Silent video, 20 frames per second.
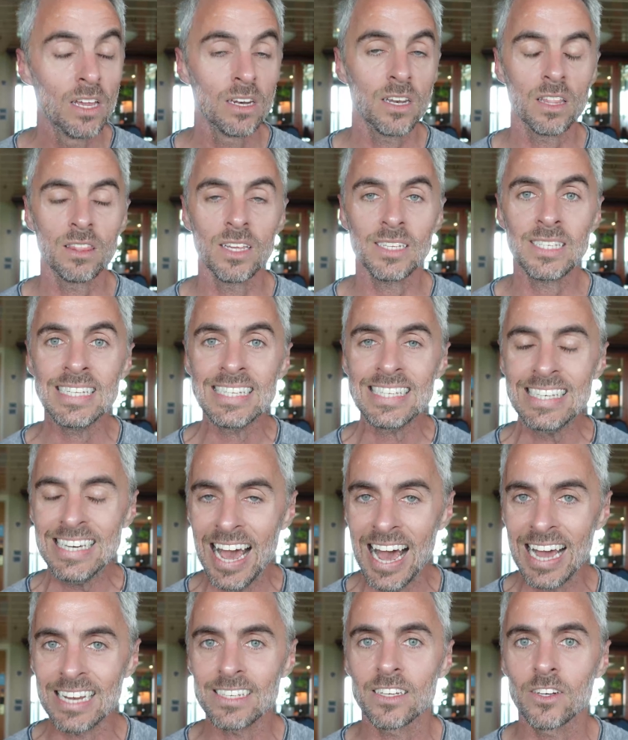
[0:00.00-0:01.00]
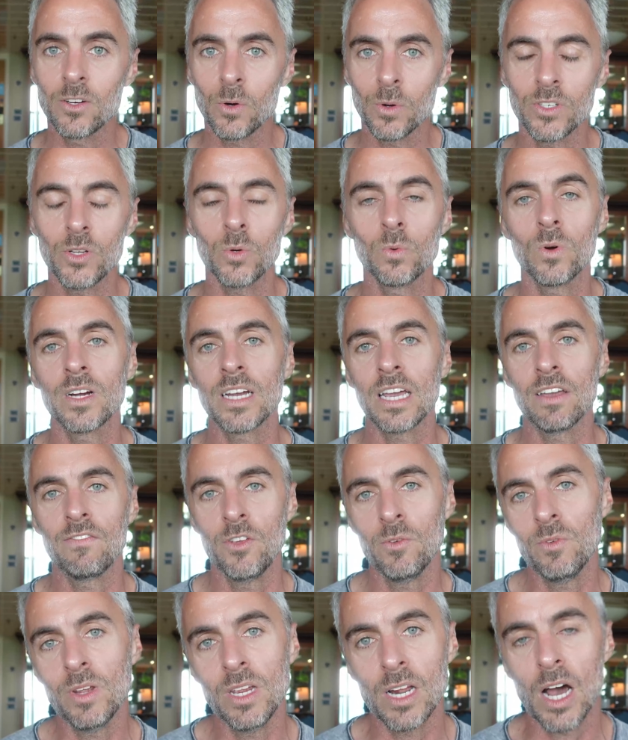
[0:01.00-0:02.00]
Now, this is not going to work if
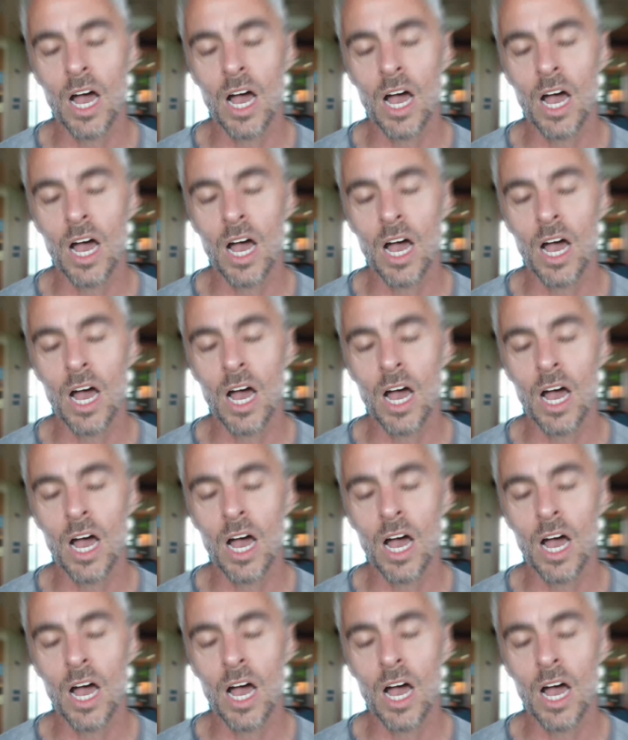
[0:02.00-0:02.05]
you need